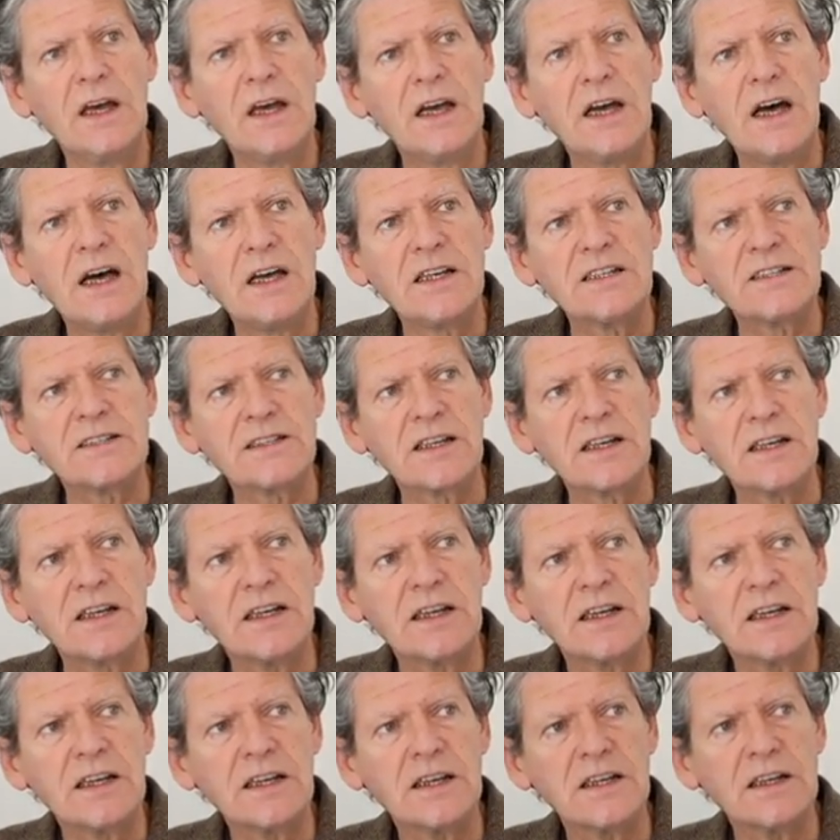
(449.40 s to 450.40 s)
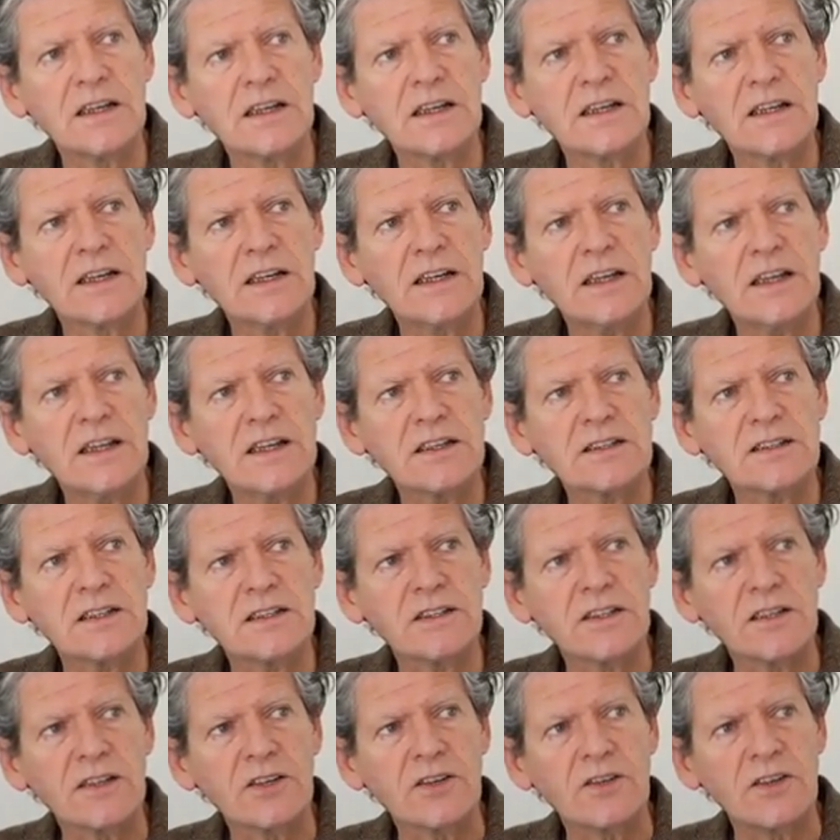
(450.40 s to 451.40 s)
as
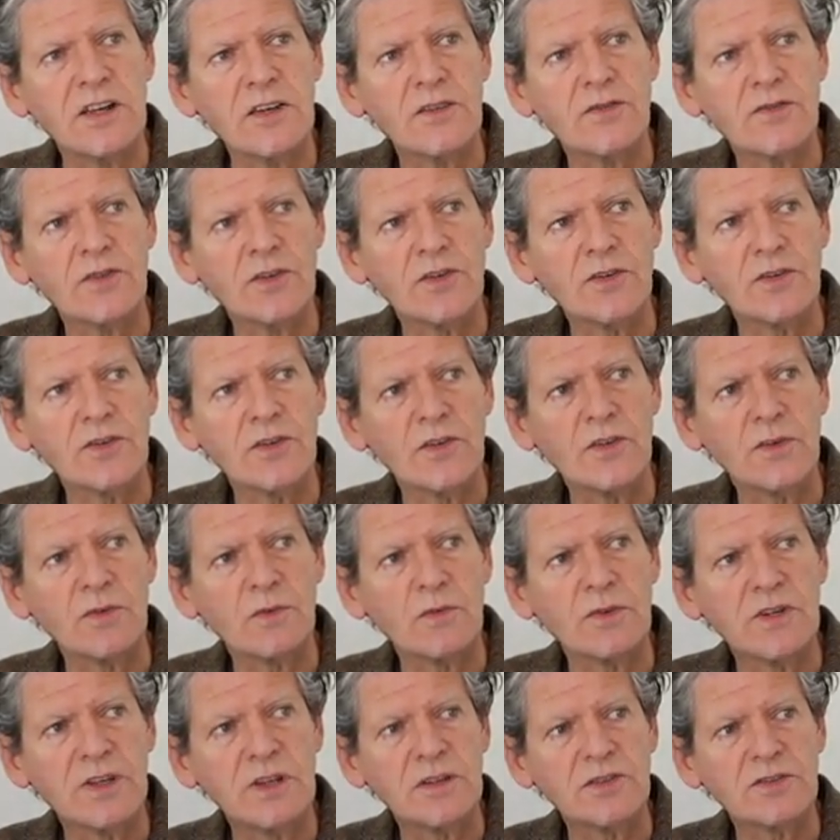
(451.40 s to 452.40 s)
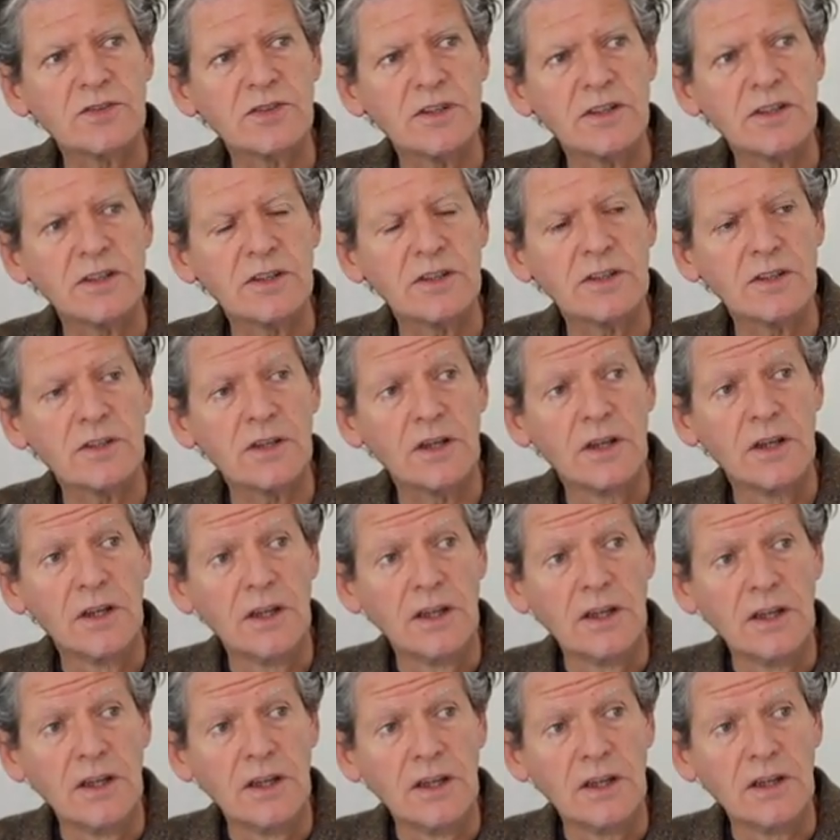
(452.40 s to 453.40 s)
Alexander the Great found out when he tried to
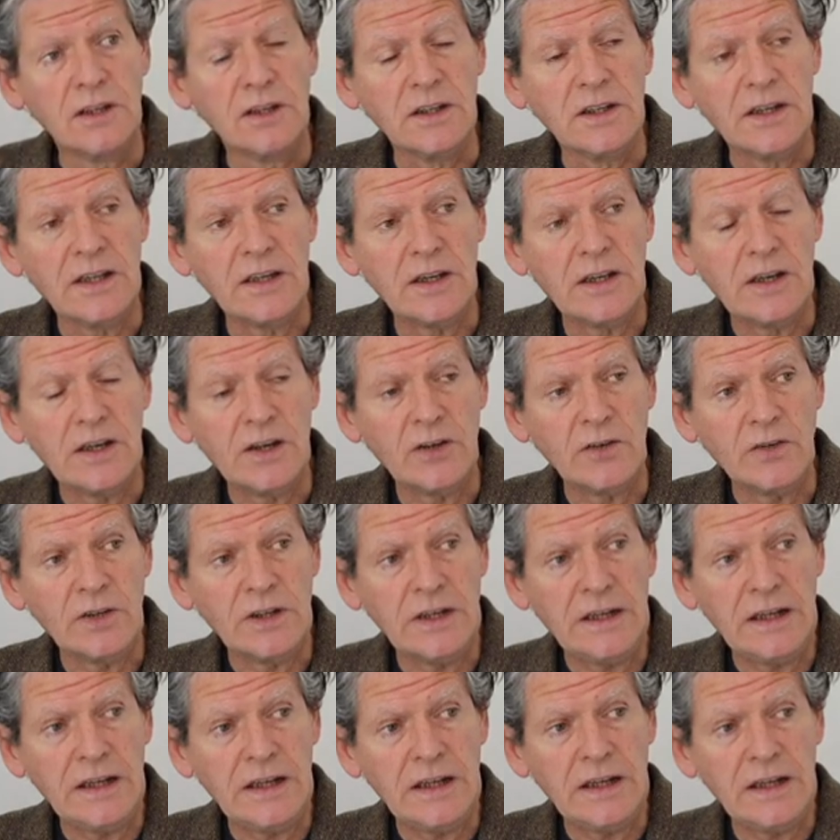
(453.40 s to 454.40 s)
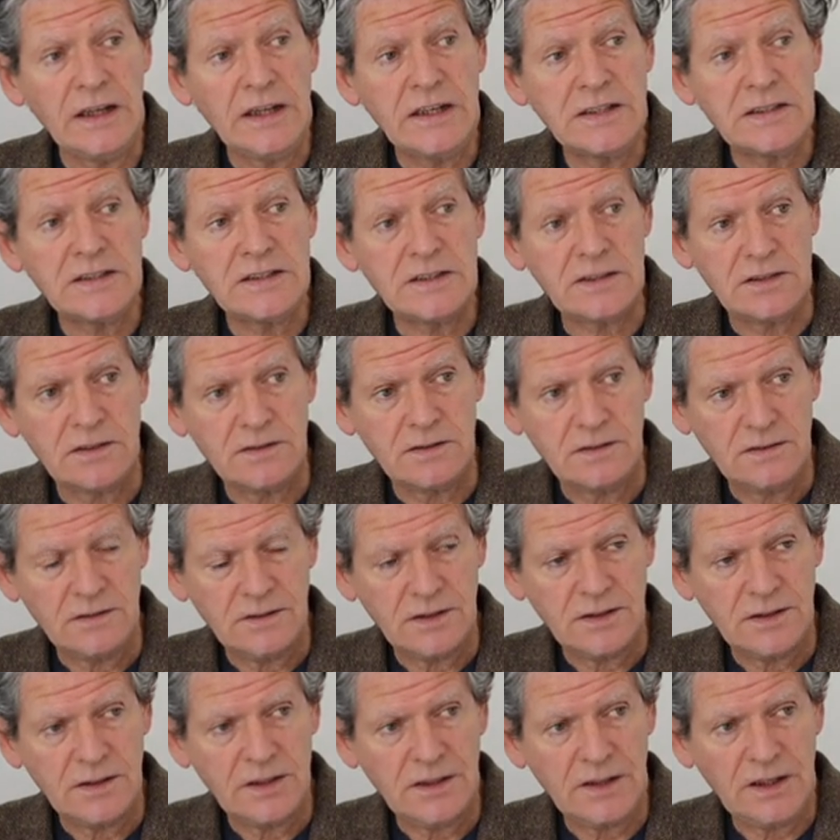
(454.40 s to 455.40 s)
lay that on his
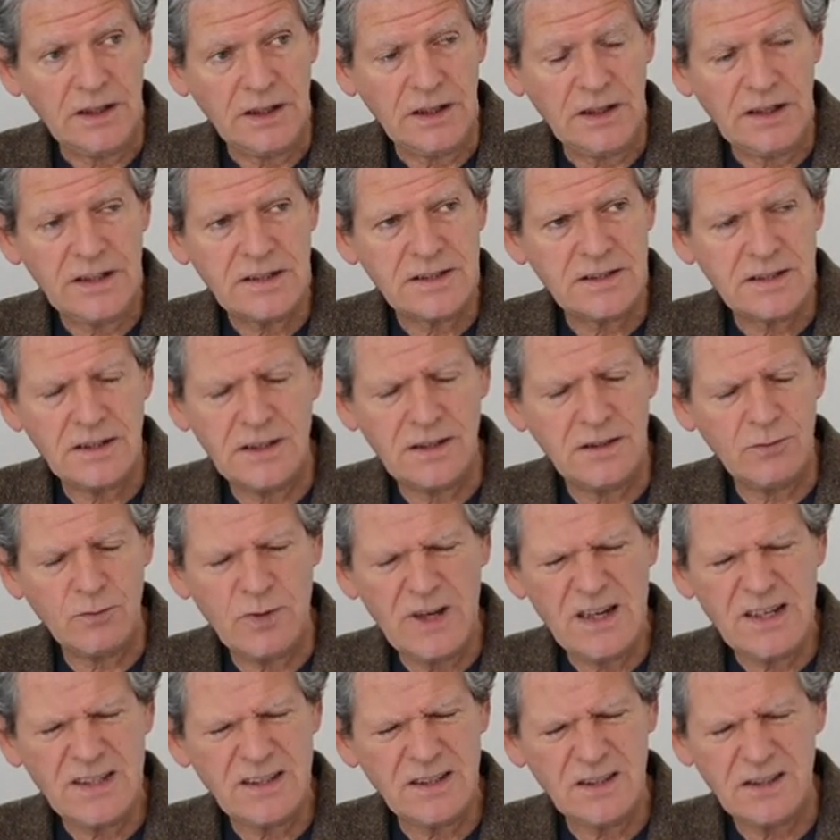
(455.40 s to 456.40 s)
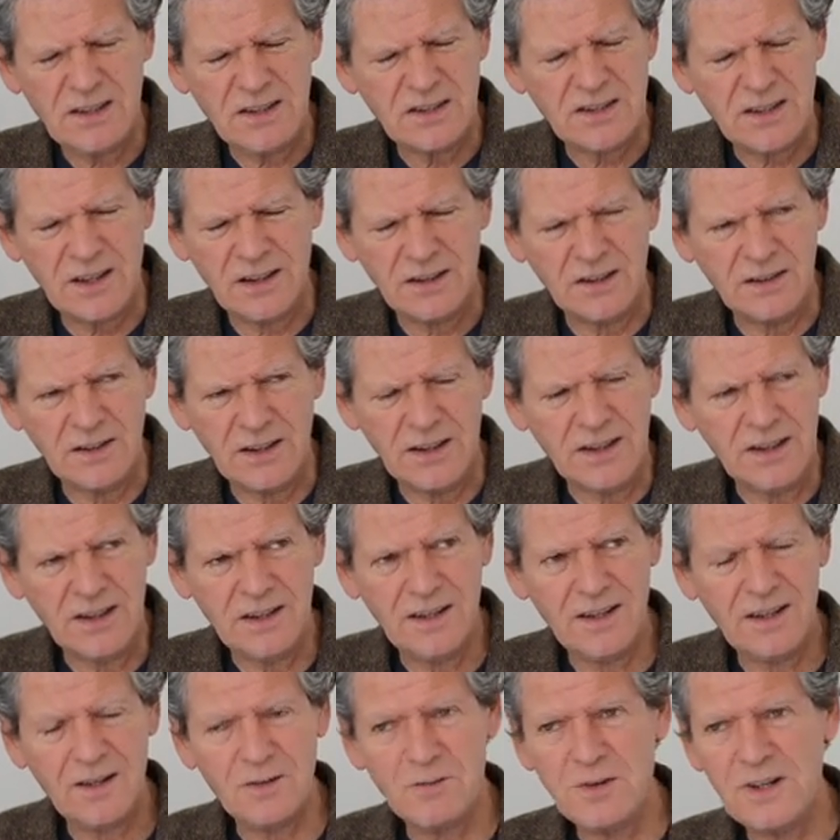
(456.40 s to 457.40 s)
guys, the Westerners aren't like
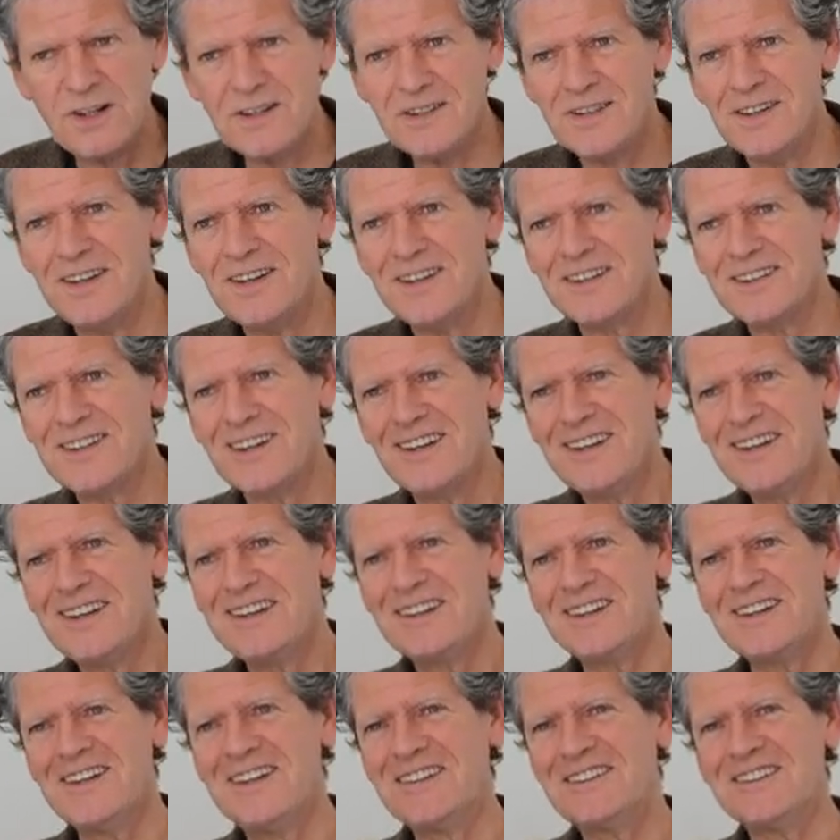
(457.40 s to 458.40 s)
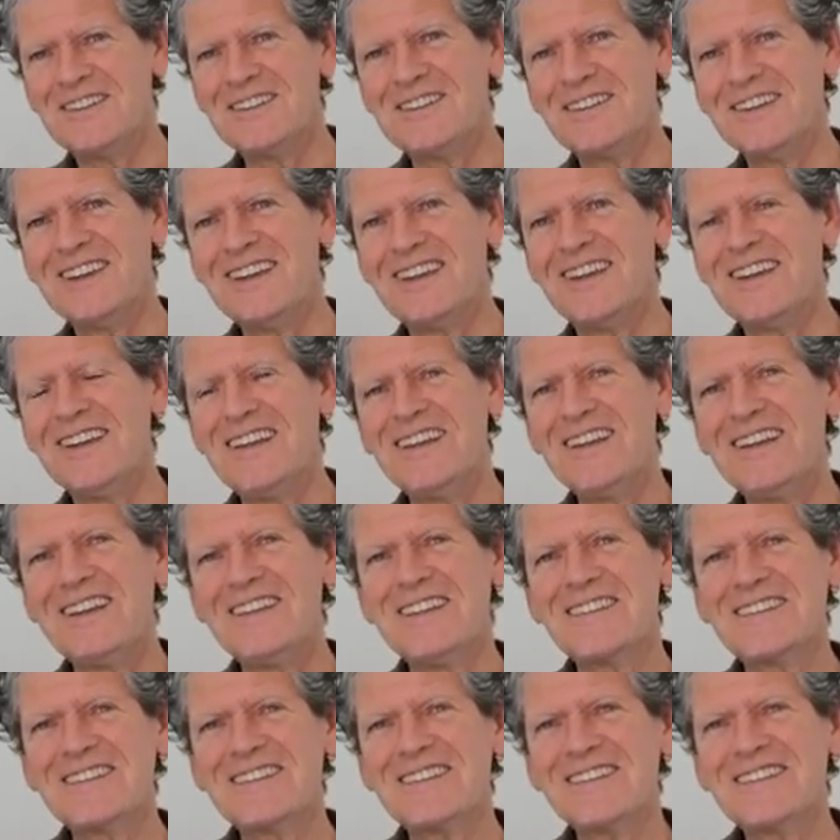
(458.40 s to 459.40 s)
that. Westerners don't like.
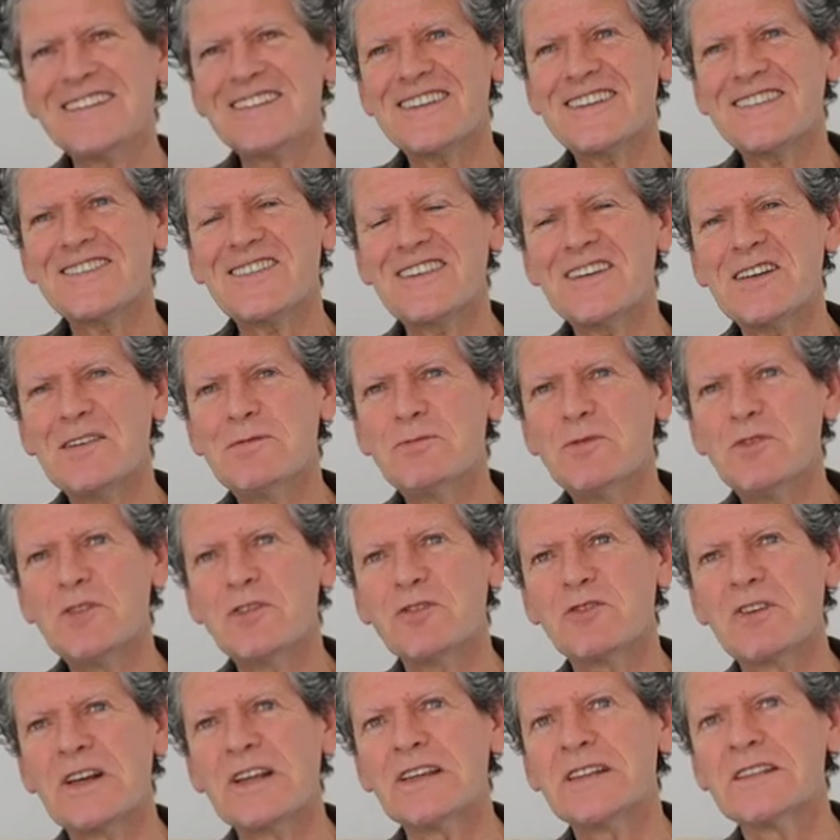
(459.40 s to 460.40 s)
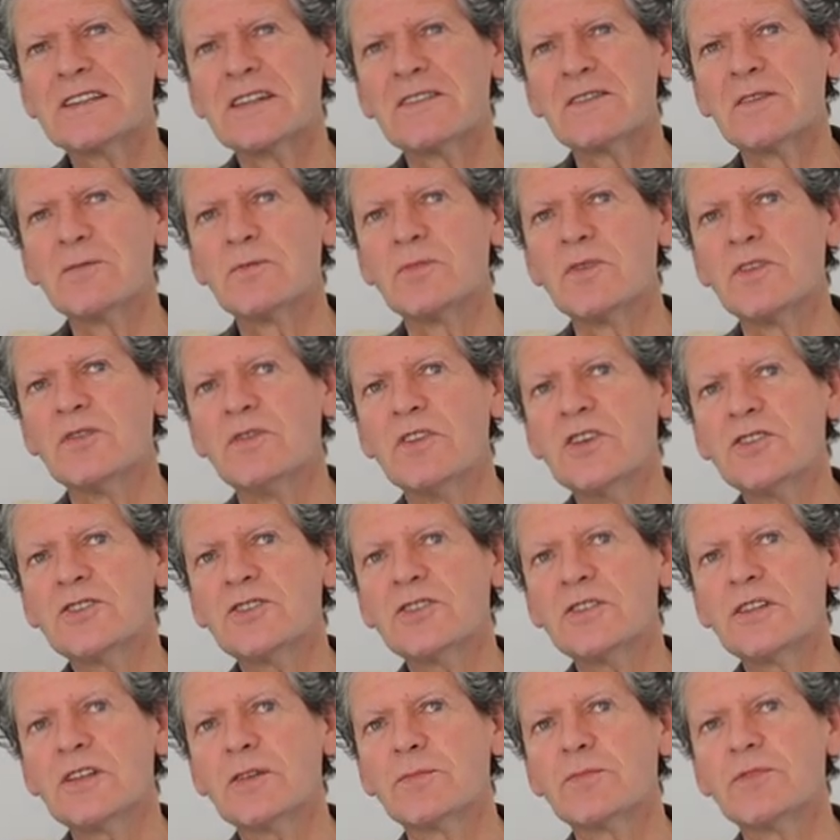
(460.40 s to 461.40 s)
So they've got a more relative and
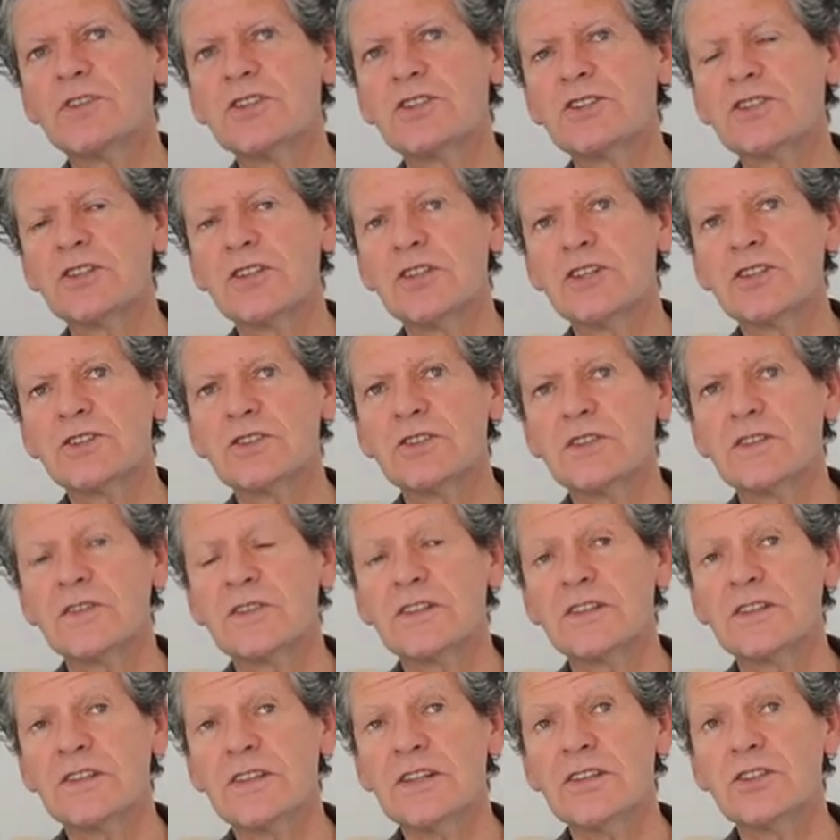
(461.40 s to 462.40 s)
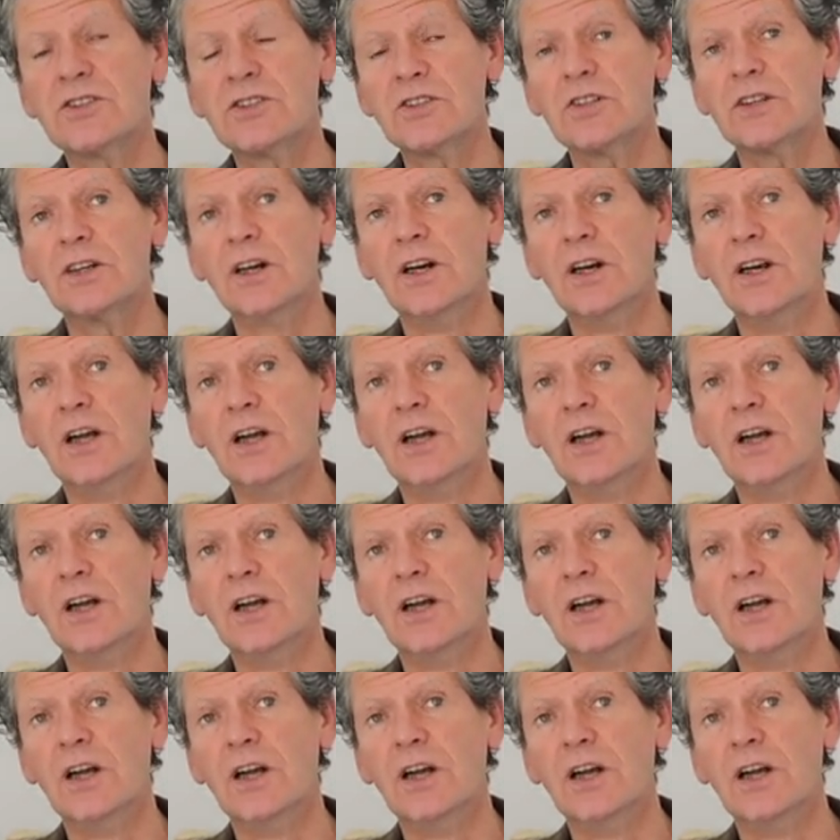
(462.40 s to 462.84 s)
provisional appreciation of the teacher.